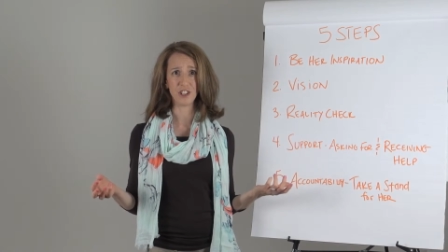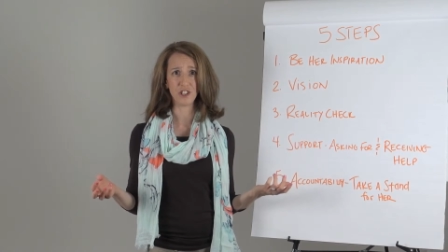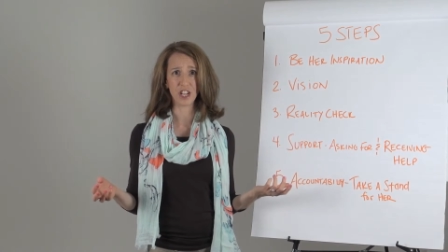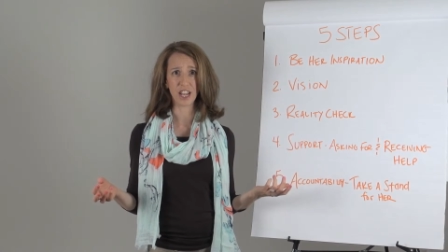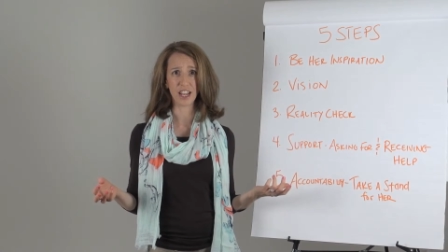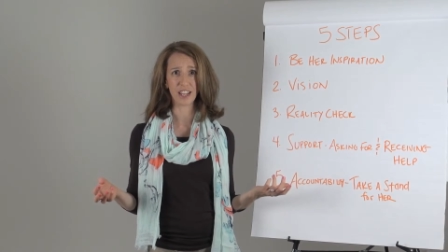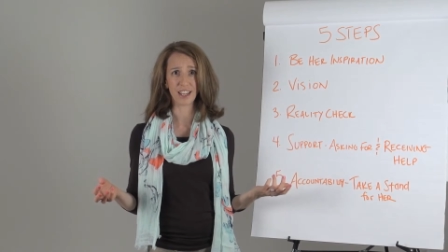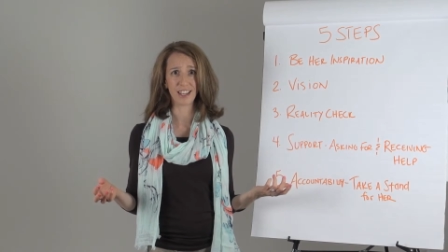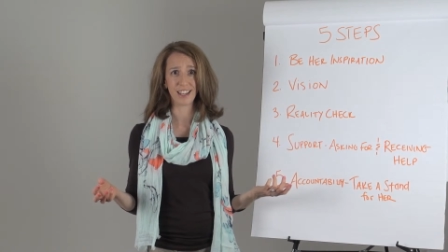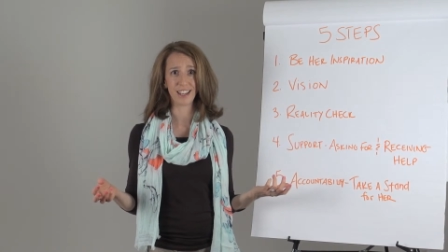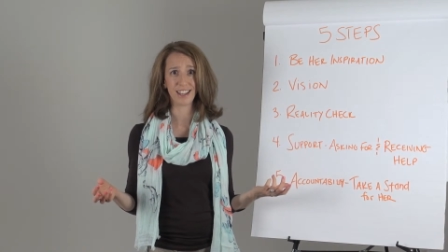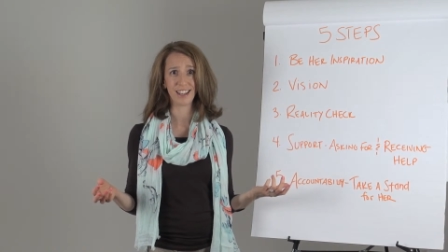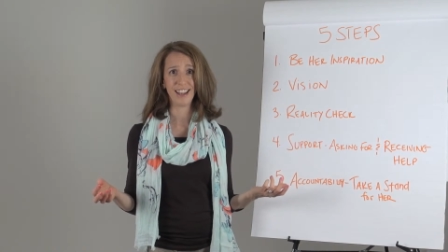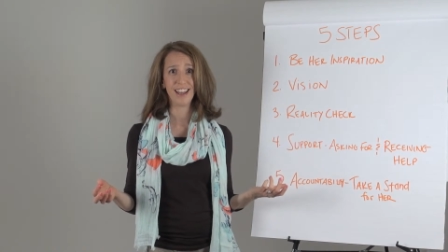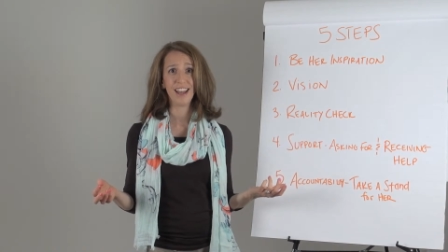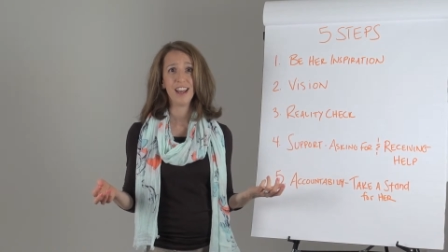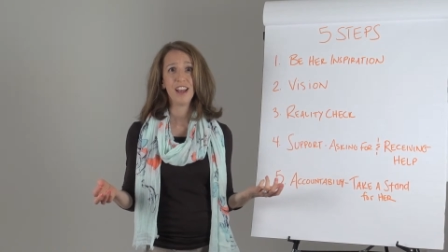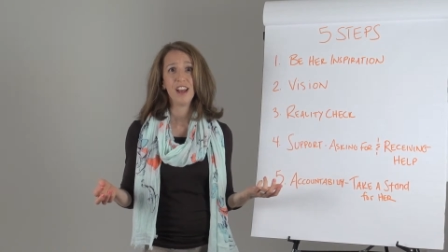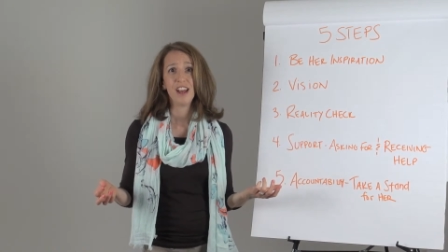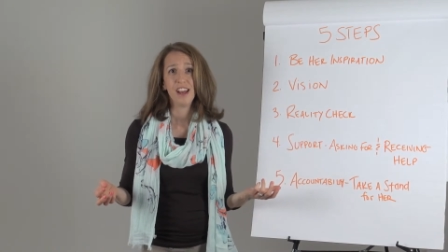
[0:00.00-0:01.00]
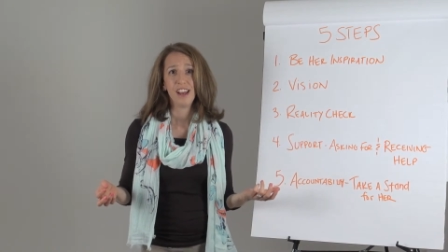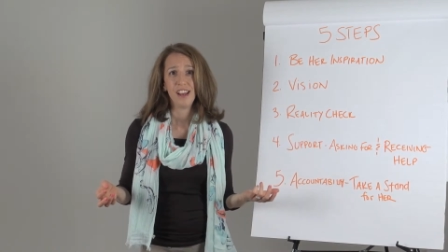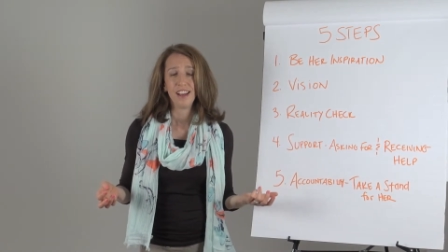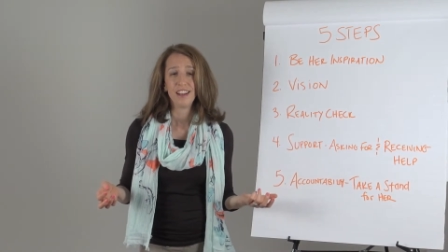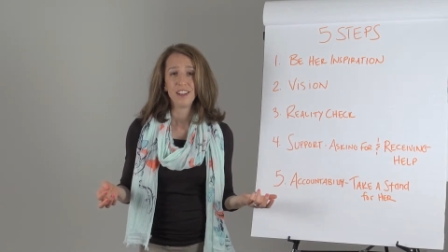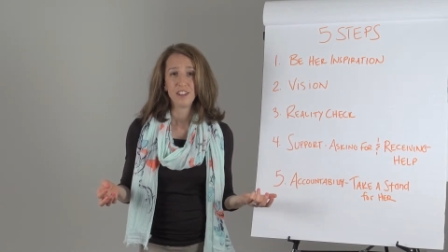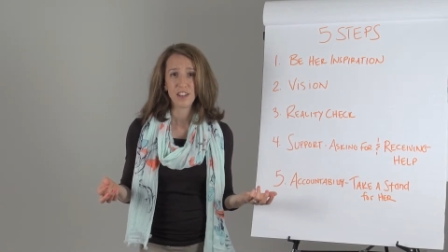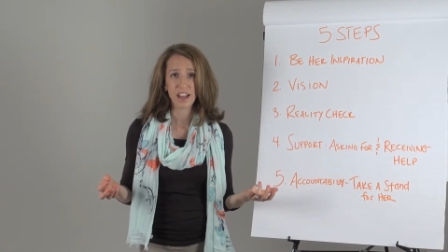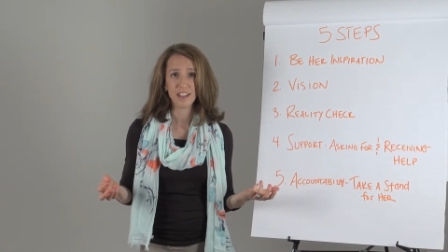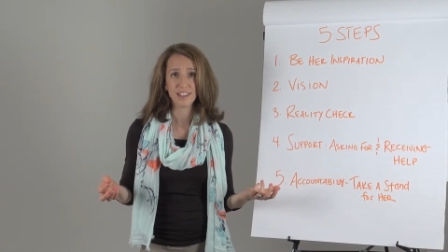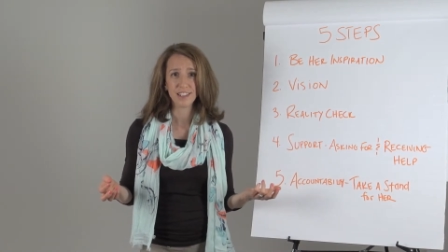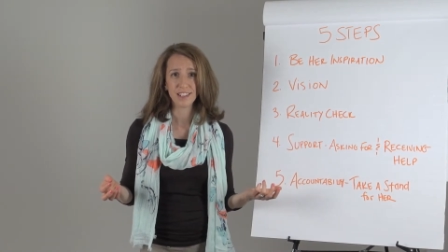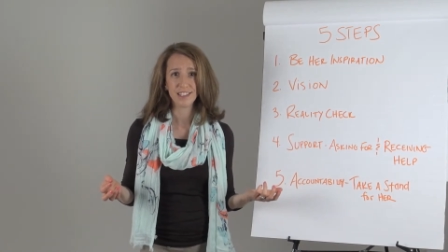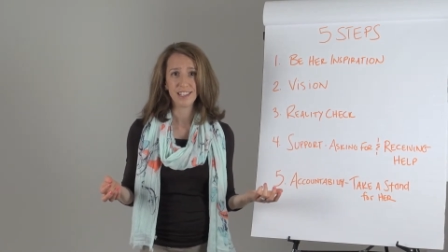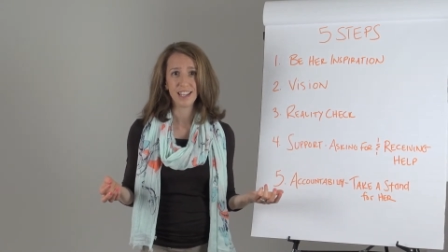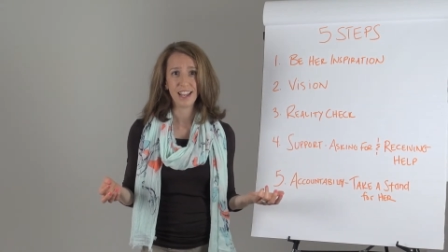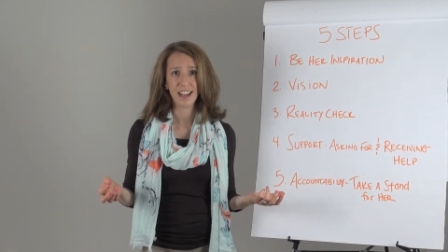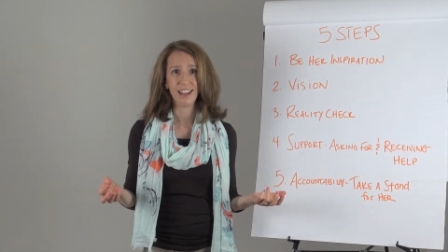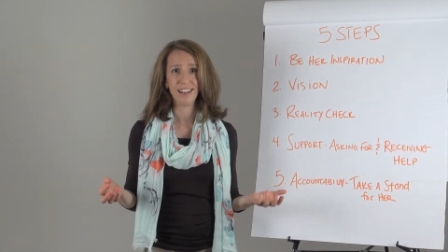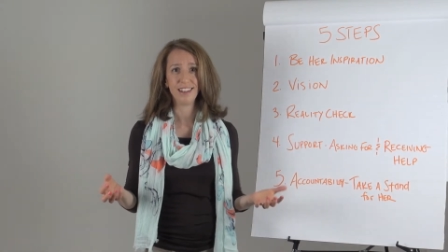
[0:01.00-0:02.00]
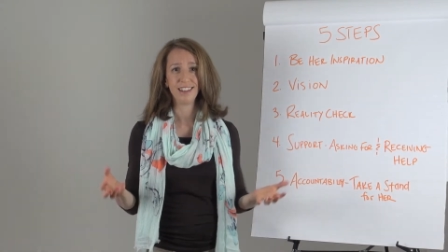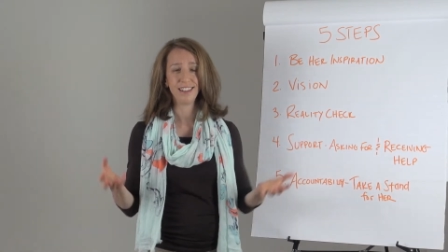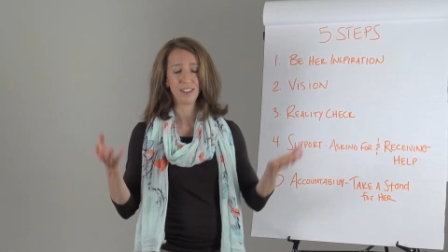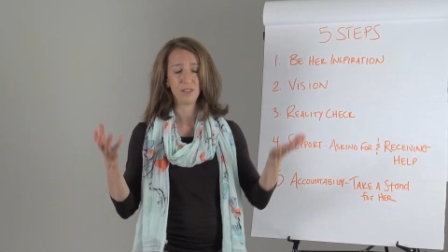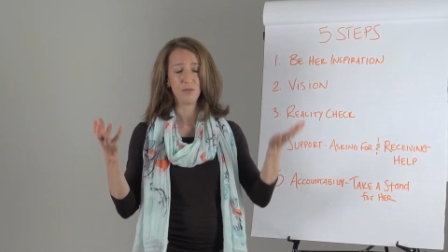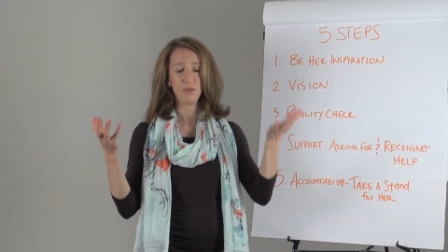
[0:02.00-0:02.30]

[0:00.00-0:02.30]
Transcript: check as I said,